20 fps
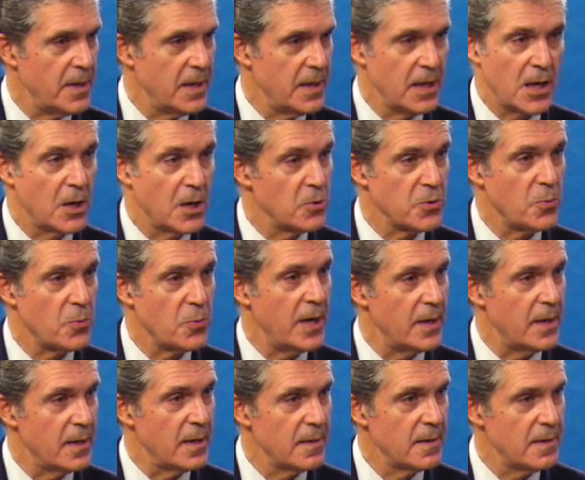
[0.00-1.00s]
and it goes
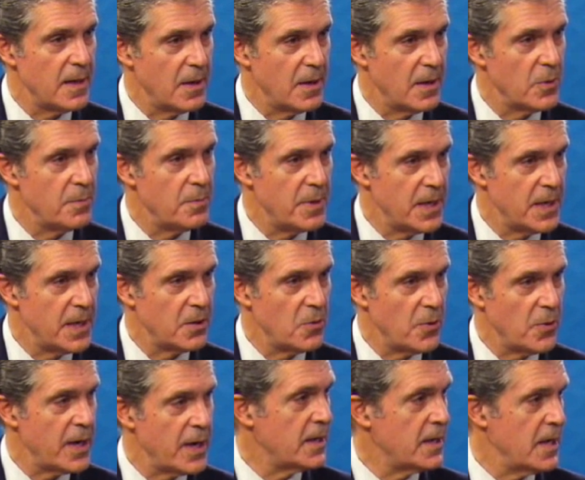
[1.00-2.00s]
away. That would be a
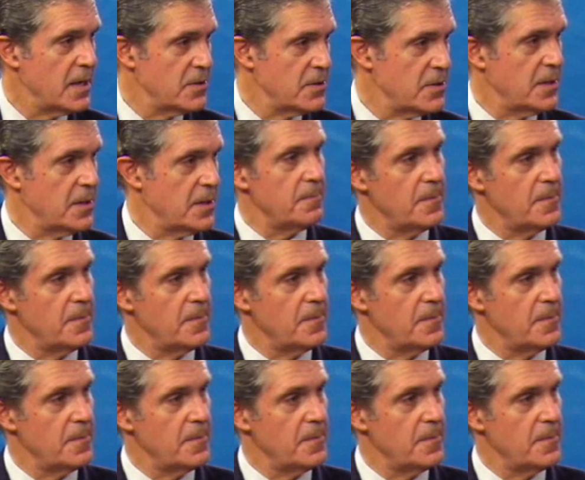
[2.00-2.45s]
great concept.